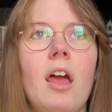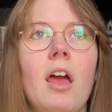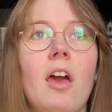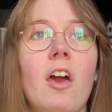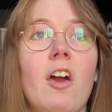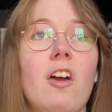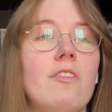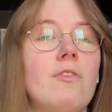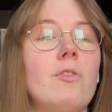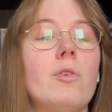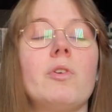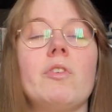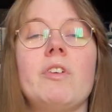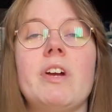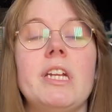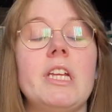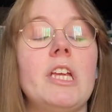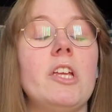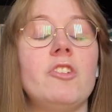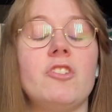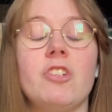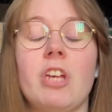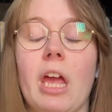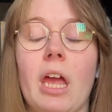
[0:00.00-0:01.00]
have already
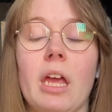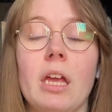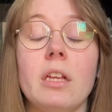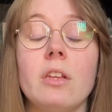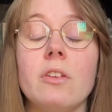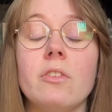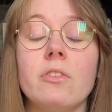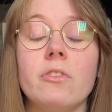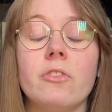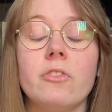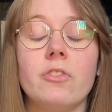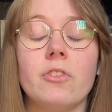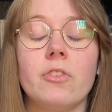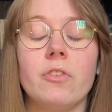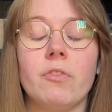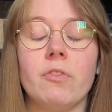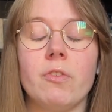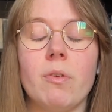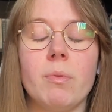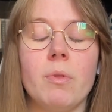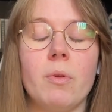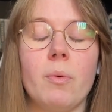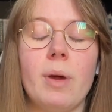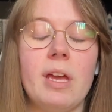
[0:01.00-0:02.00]
changed
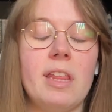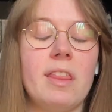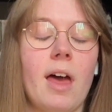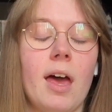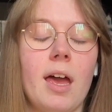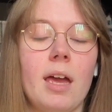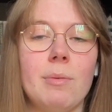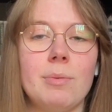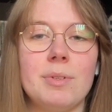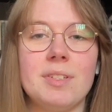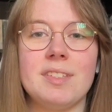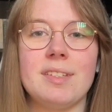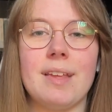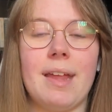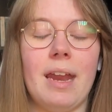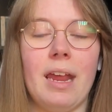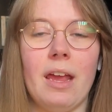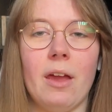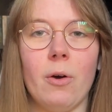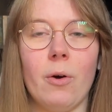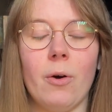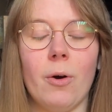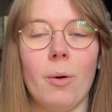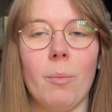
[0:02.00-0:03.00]
from the way that I was setting
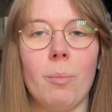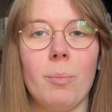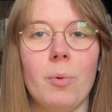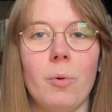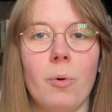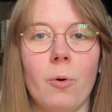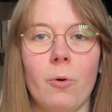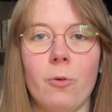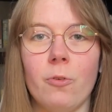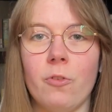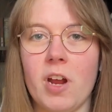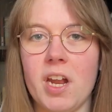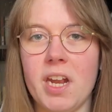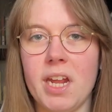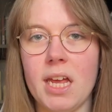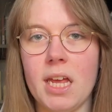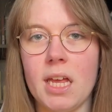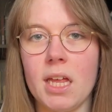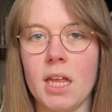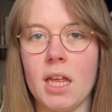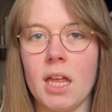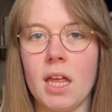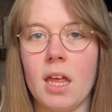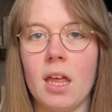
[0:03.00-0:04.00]
it up
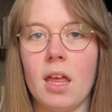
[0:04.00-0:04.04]
already.